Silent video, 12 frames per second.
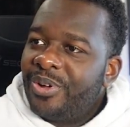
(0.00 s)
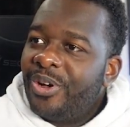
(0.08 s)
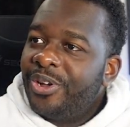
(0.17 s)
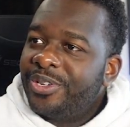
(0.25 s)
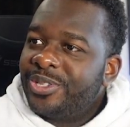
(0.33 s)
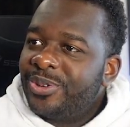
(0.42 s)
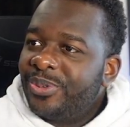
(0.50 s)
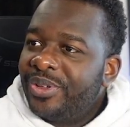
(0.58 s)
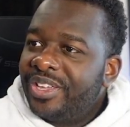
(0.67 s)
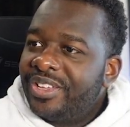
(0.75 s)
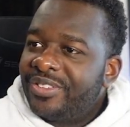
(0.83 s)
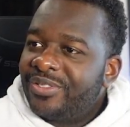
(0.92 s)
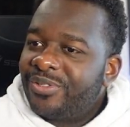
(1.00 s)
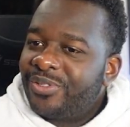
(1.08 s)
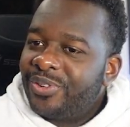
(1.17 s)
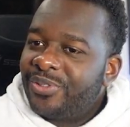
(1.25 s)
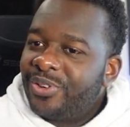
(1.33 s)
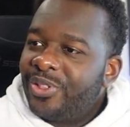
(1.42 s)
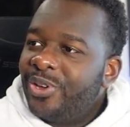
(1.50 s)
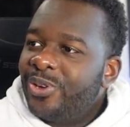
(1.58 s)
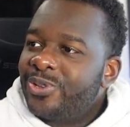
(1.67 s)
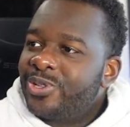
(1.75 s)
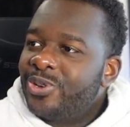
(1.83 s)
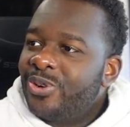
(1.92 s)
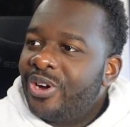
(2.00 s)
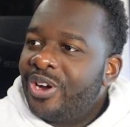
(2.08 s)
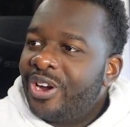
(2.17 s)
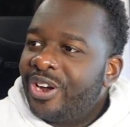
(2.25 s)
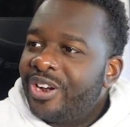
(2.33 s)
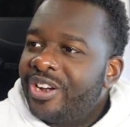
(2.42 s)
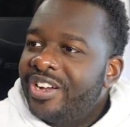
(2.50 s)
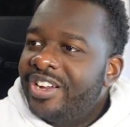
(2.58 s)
going to win. For those who are,